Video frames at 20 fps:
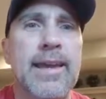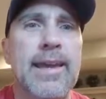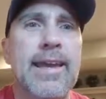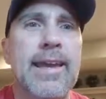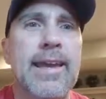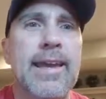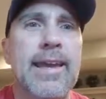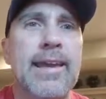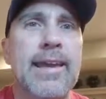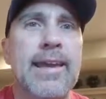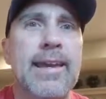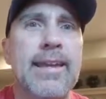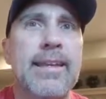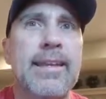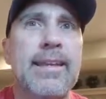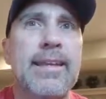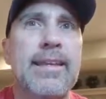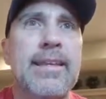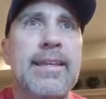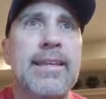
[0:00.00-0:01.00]
and
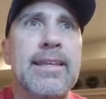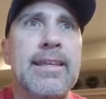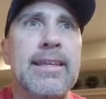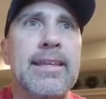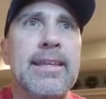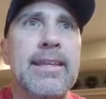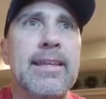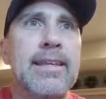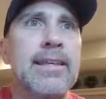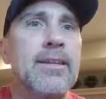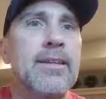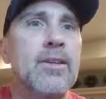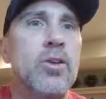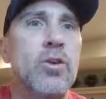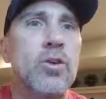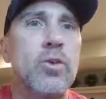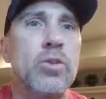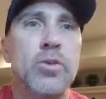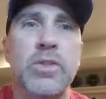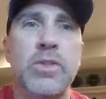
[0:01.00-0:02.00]
he had
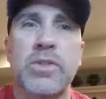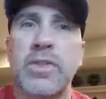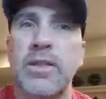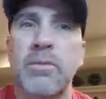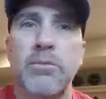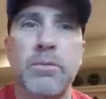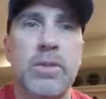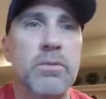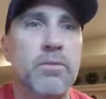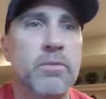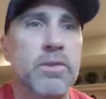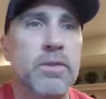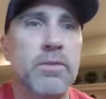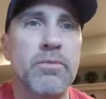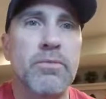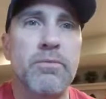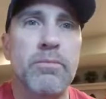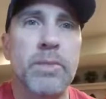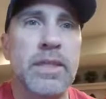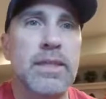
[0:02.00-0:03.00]
no symptoms
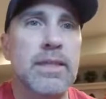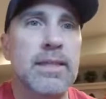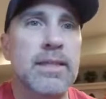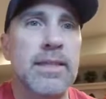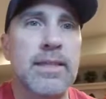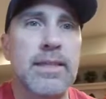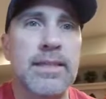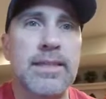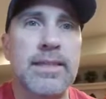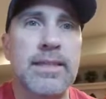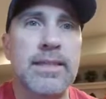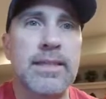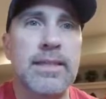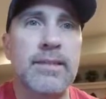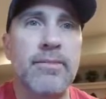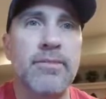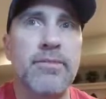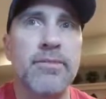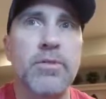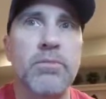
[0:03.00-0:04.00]
of PTSD
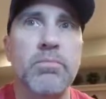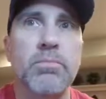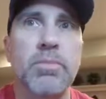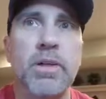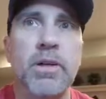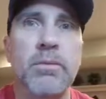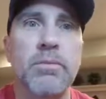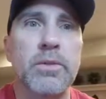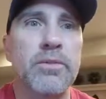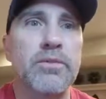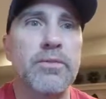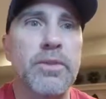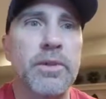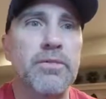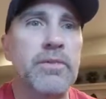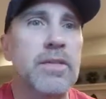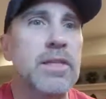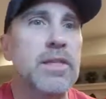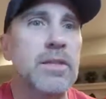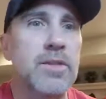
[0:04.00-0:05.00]
for probably
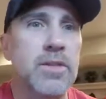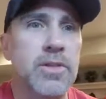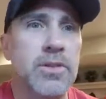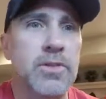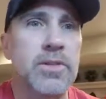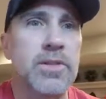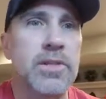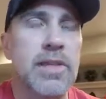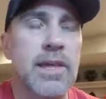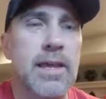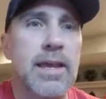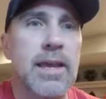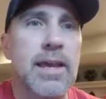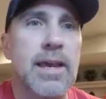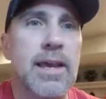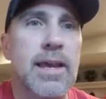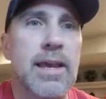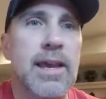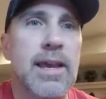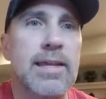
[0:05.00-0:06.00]
50 years.
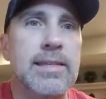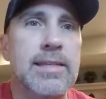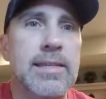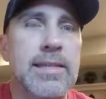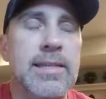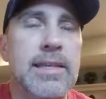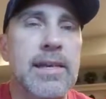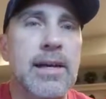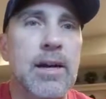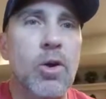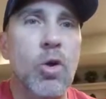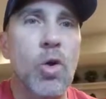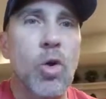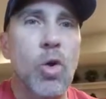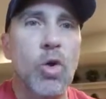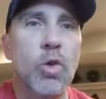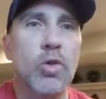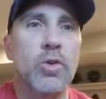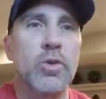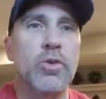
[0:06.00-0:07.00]
As he got
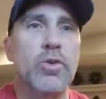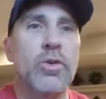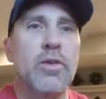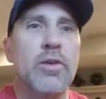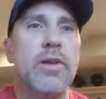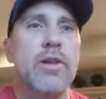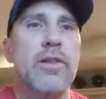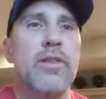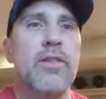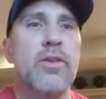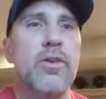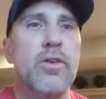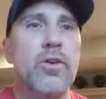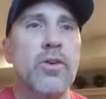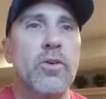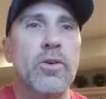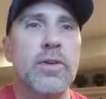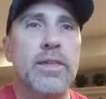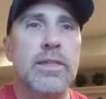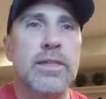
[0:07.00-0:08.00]
older,
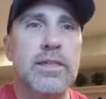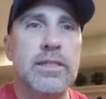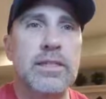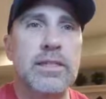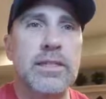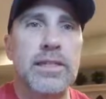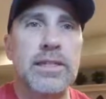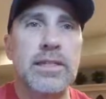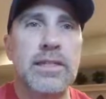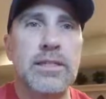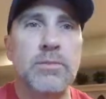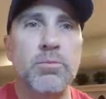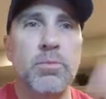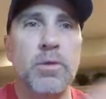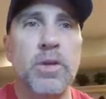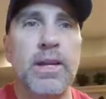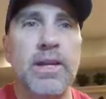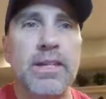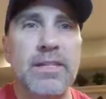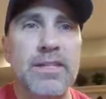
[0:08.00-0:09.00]
though, his
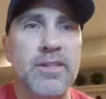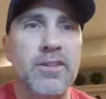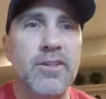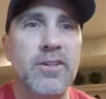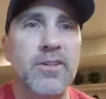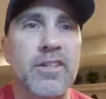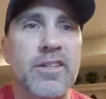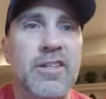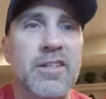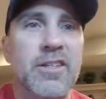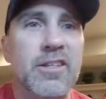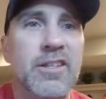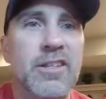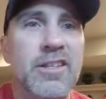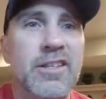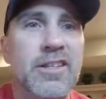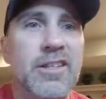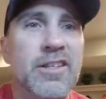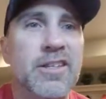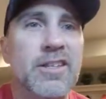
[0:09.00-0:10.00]
brain started to
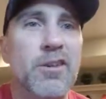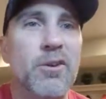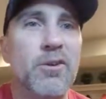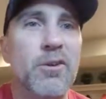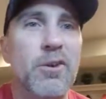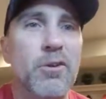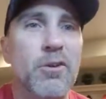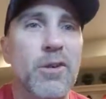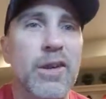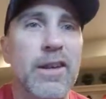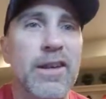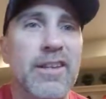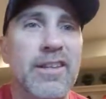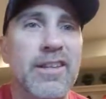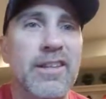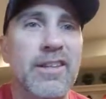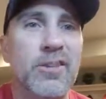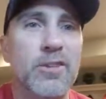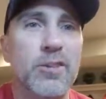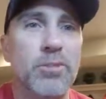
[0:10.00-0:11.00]
deteriorate,
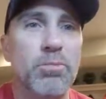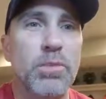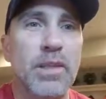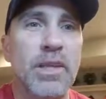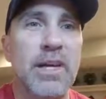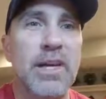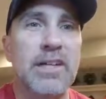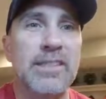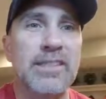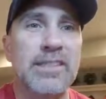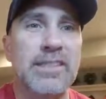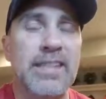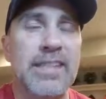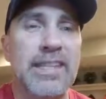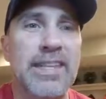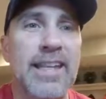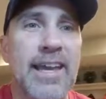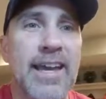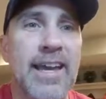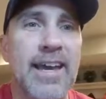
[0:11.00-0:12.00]
and those blocks that he
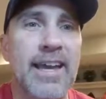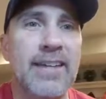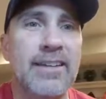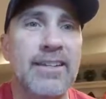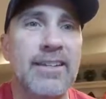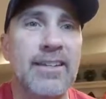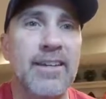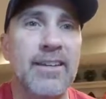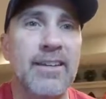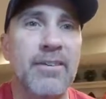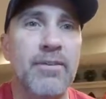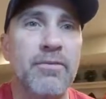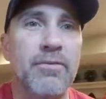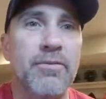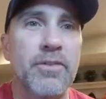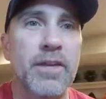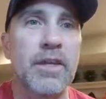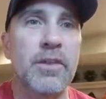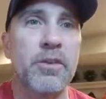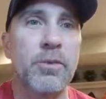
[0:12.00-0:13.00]
had kind of
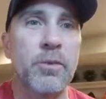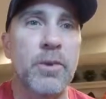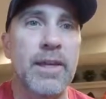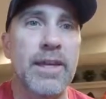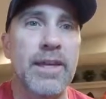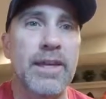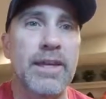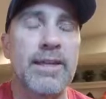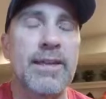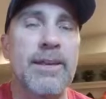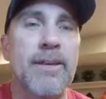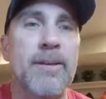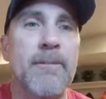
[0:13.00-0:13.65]
fell away.